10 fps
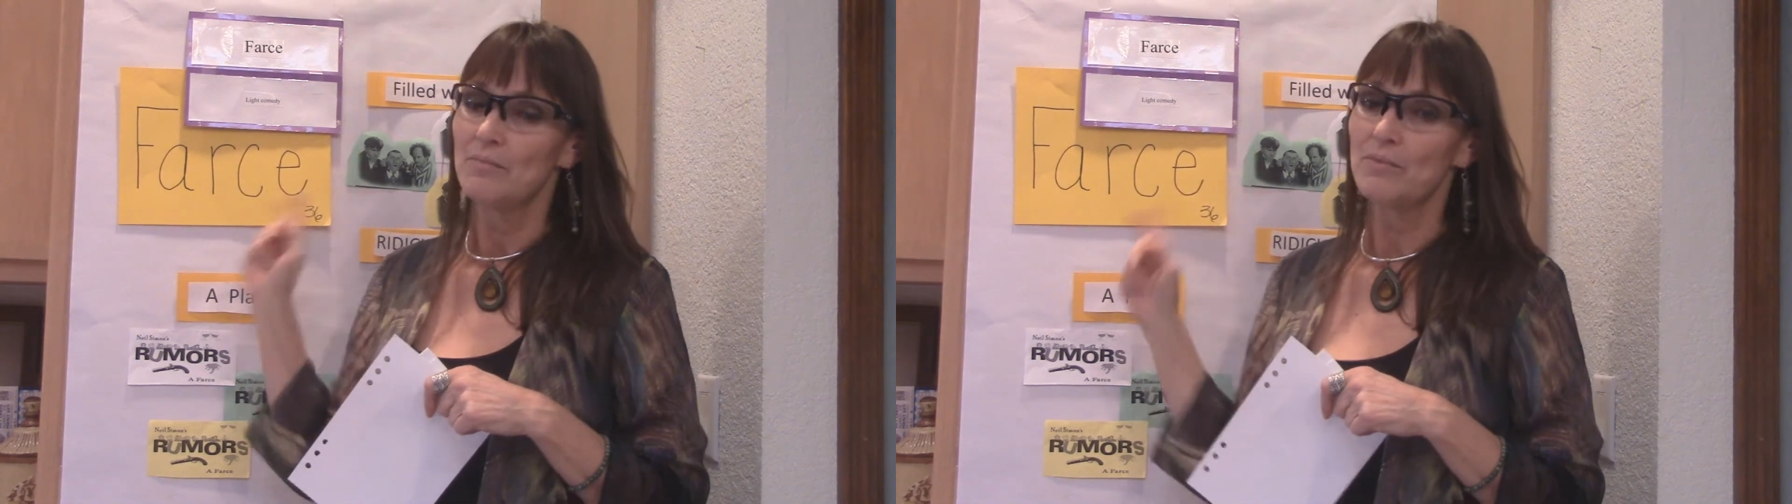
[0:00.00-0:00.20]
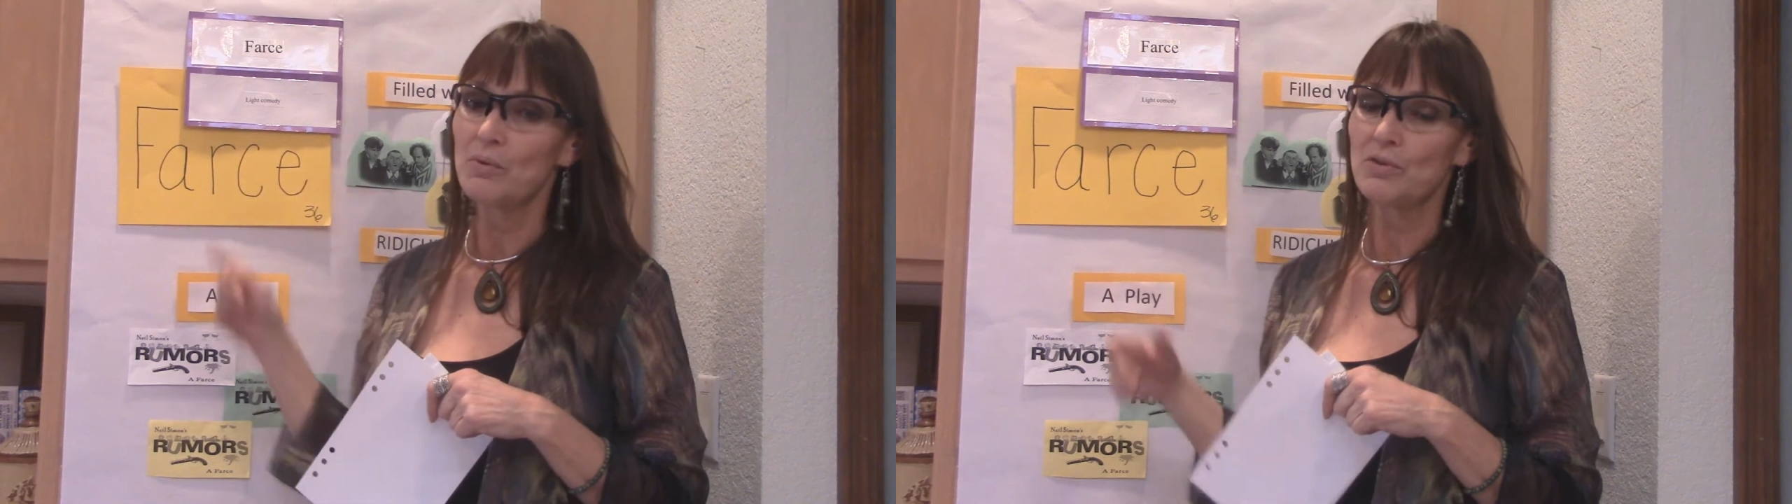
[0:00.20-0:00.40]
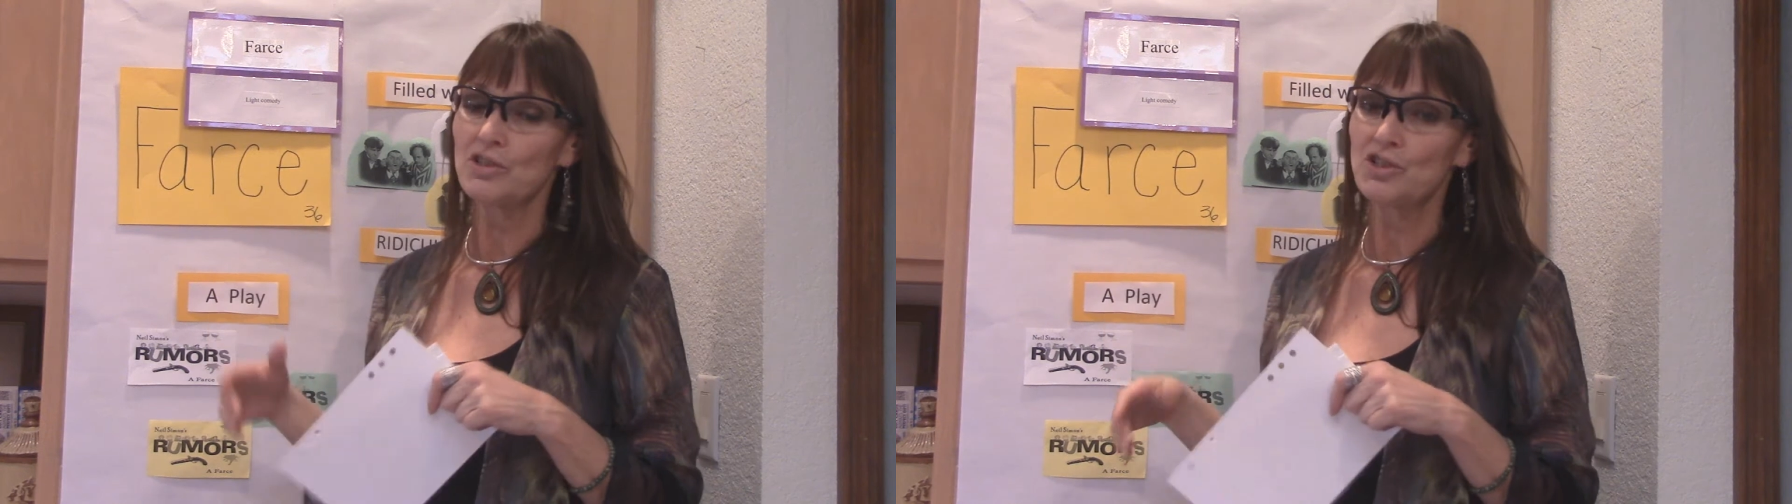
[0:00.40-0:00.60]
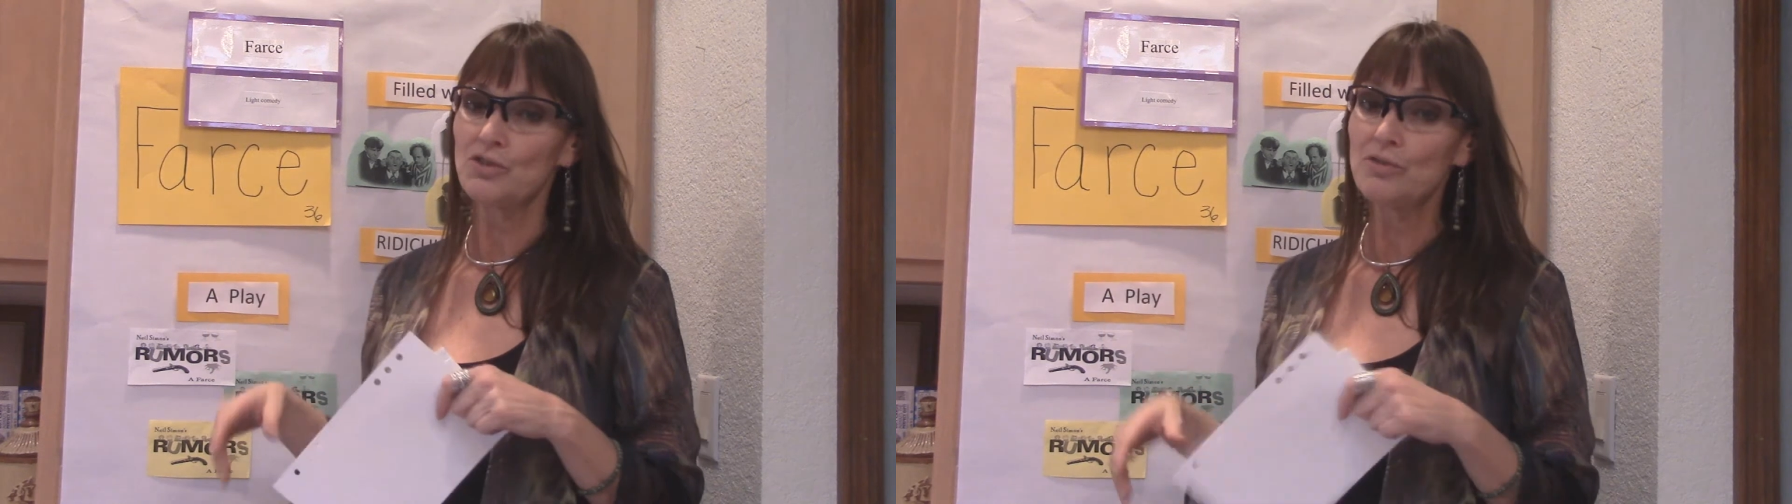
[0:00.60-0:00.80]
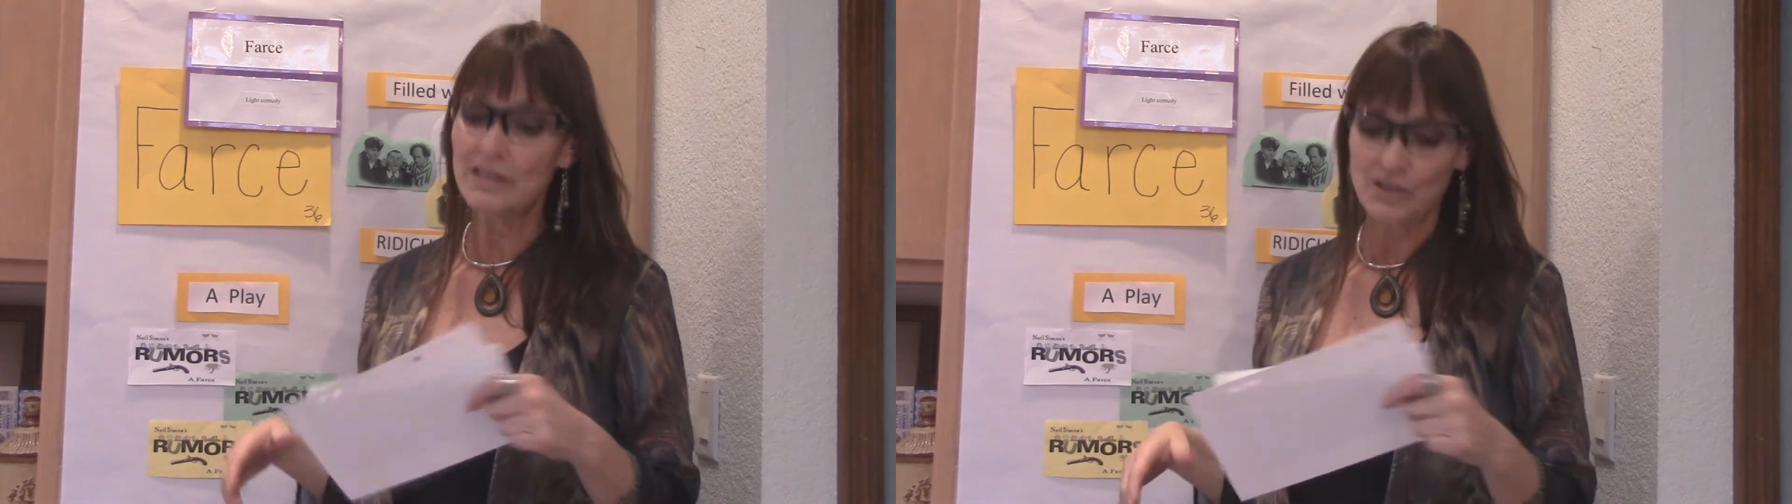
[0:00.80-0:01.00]
But what
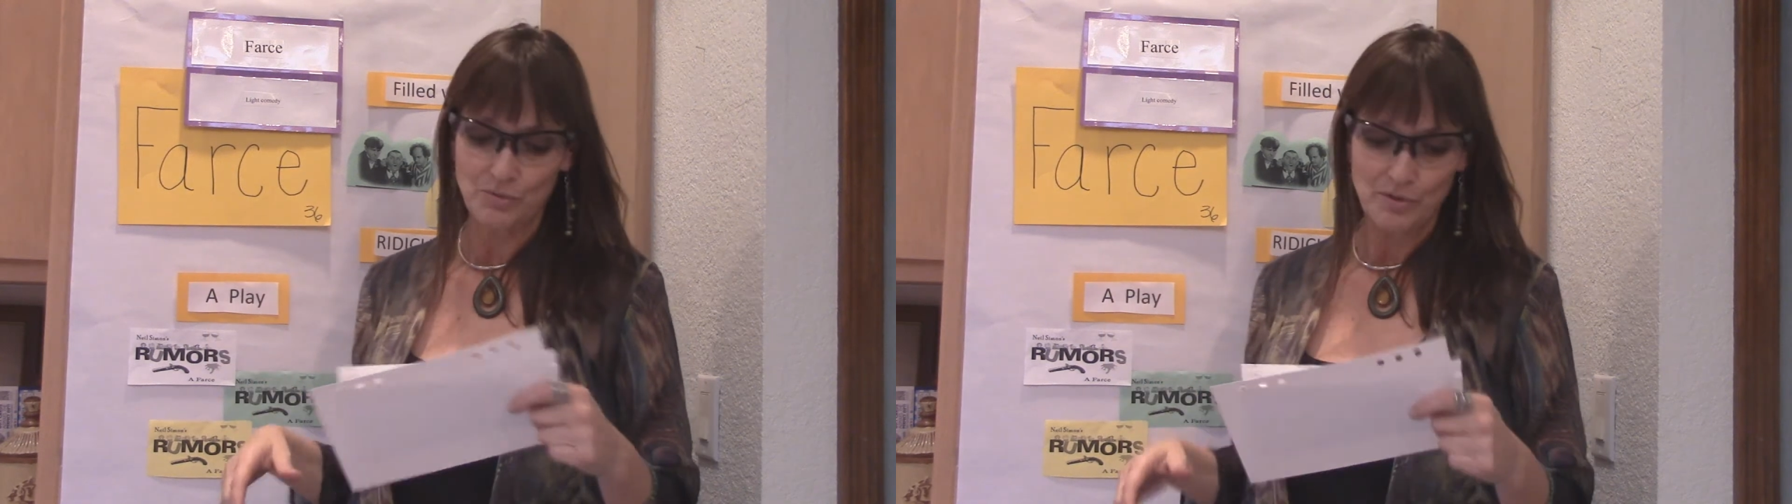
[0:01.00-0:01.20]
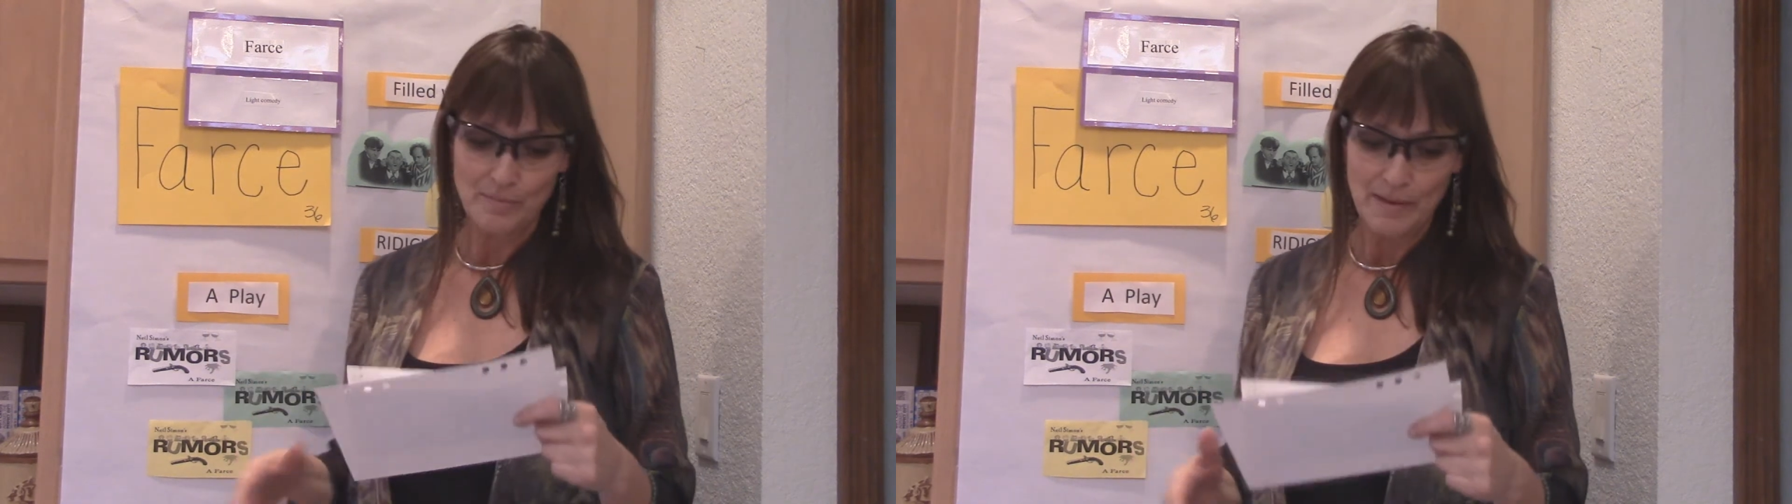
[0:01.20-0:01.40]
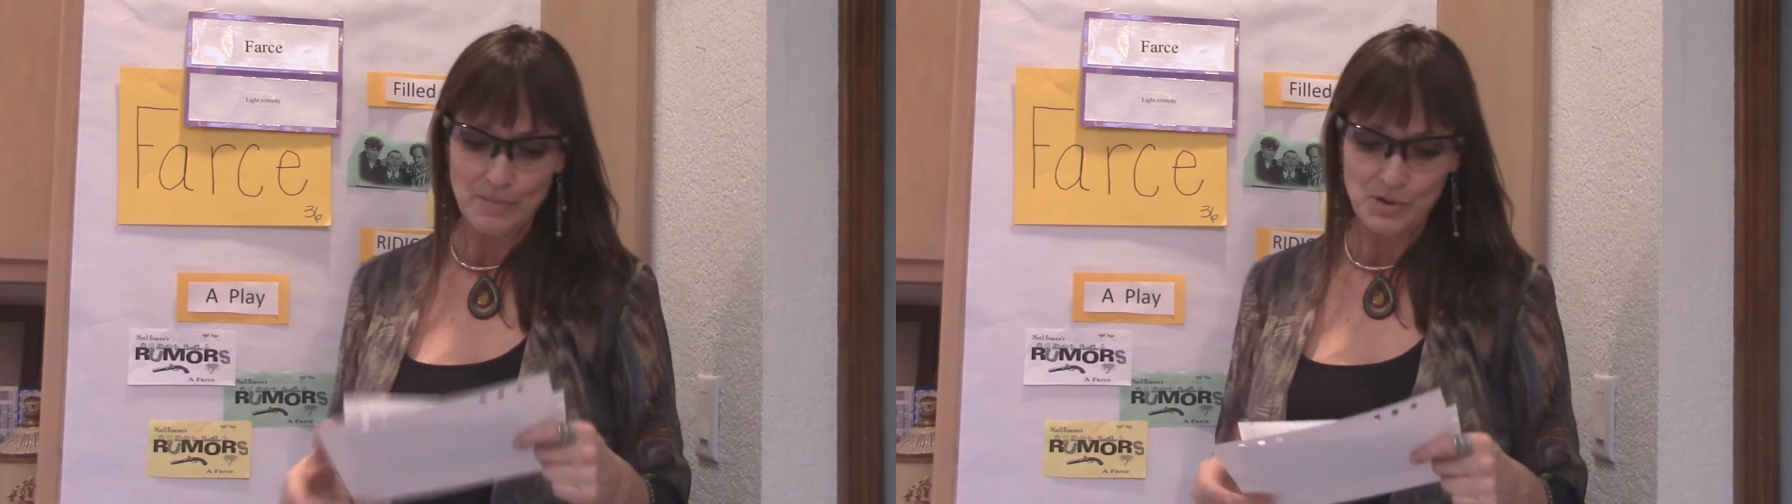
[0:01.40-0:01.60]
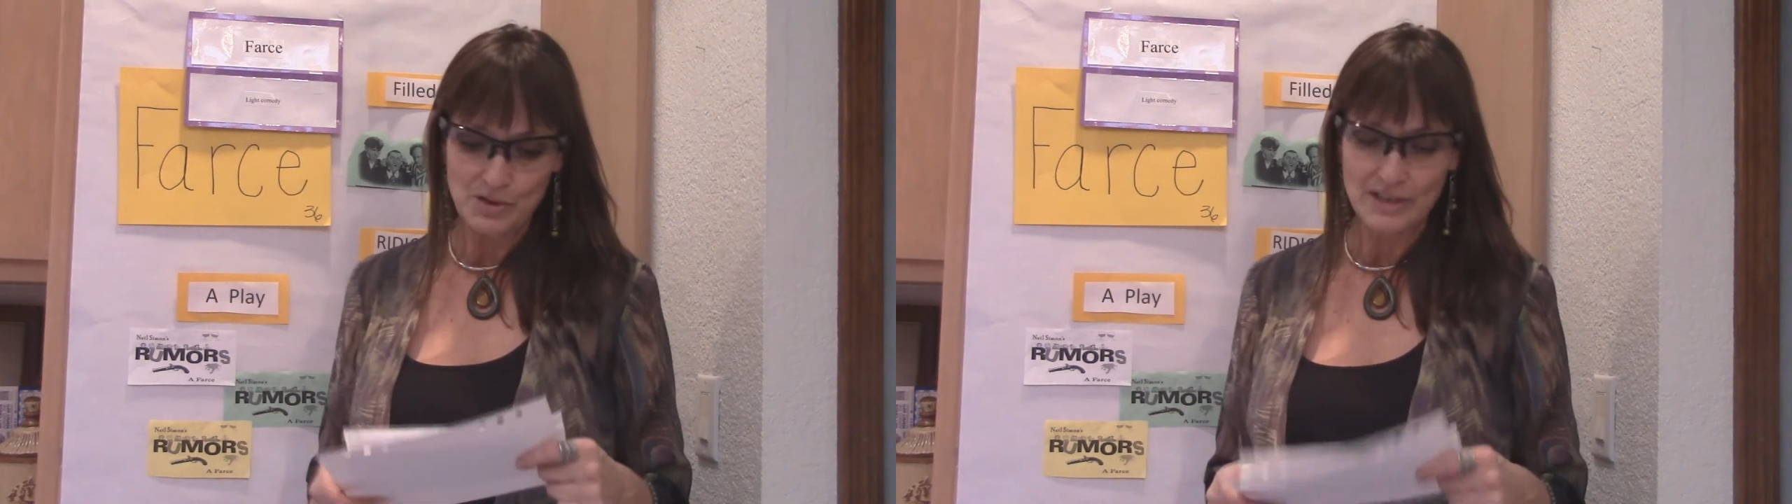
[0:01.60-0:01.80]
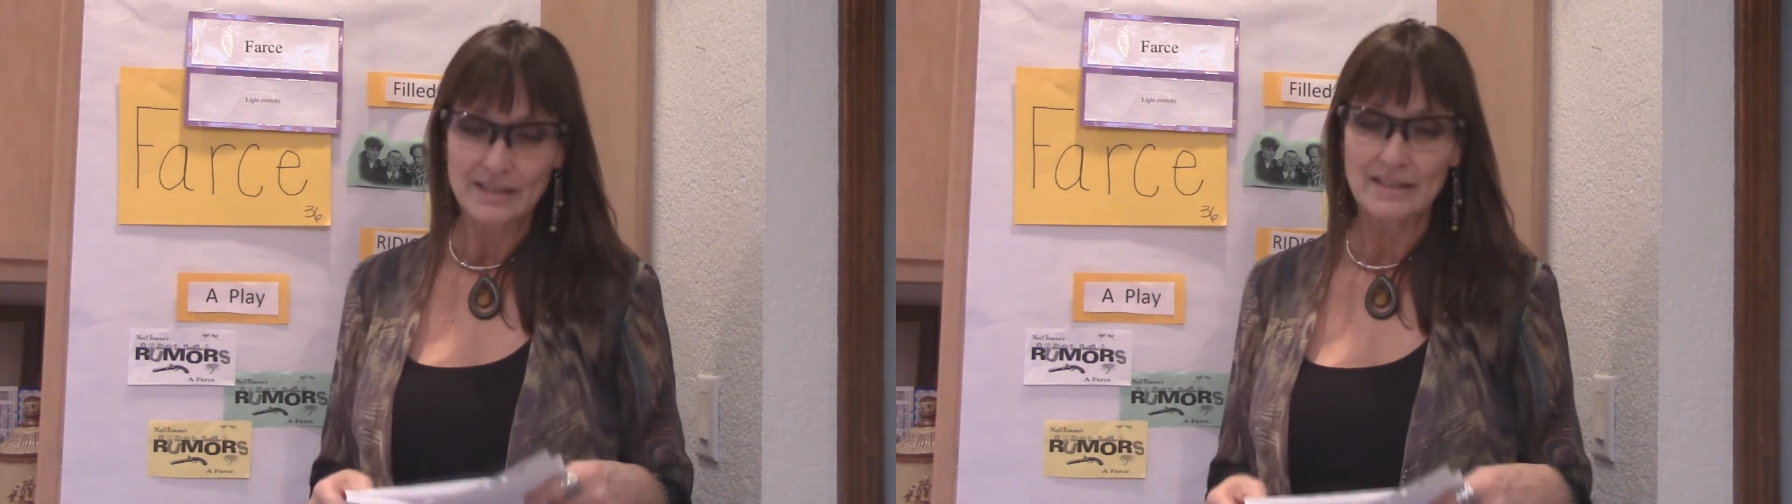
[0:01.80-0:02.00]
you need to remember
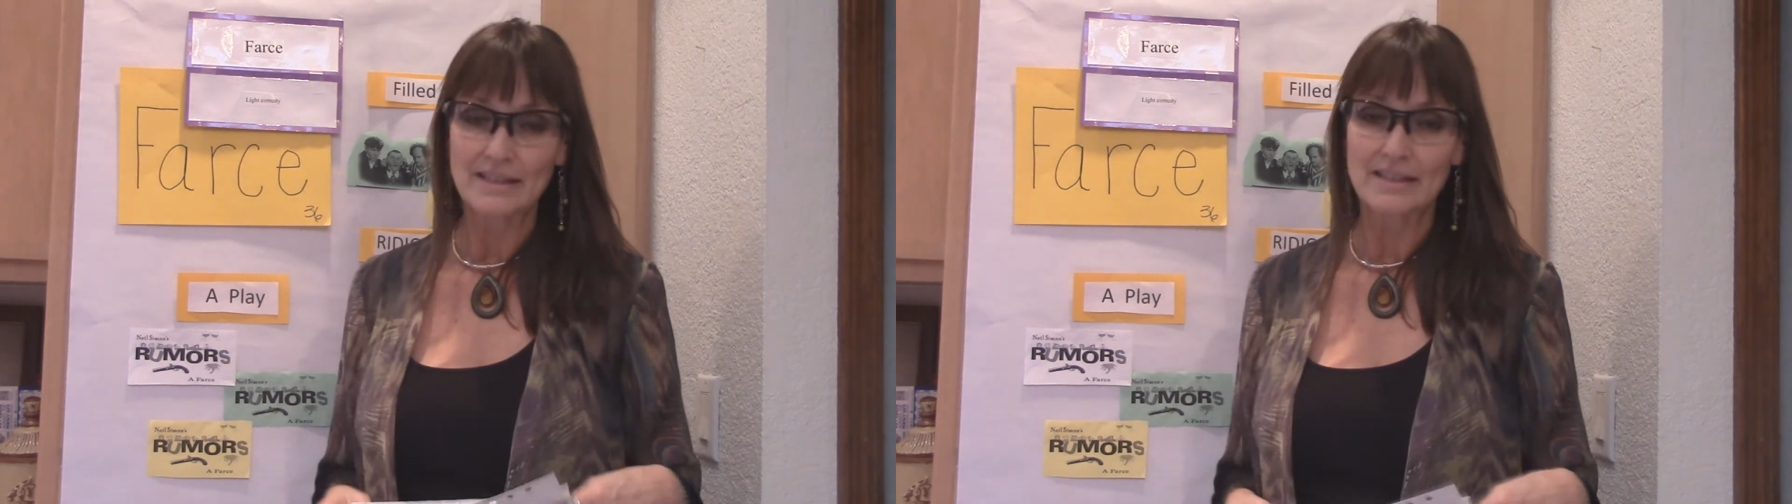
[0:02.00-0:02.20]
is